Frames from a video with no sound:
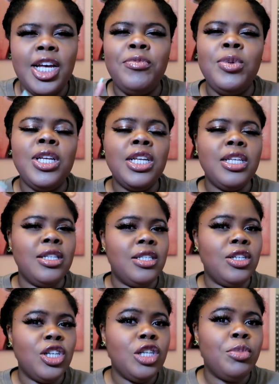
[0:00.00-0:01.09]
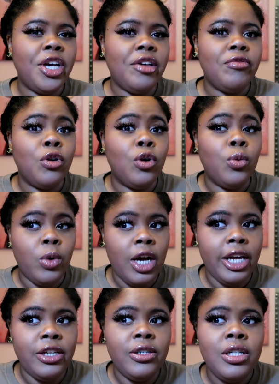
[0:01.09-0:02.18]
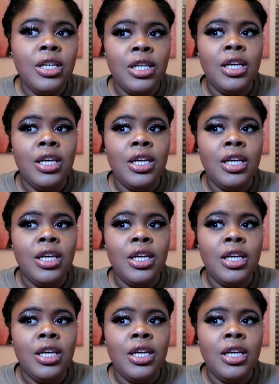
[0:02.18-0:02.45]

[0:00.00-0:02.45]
I've been getting this cookie brand for a while.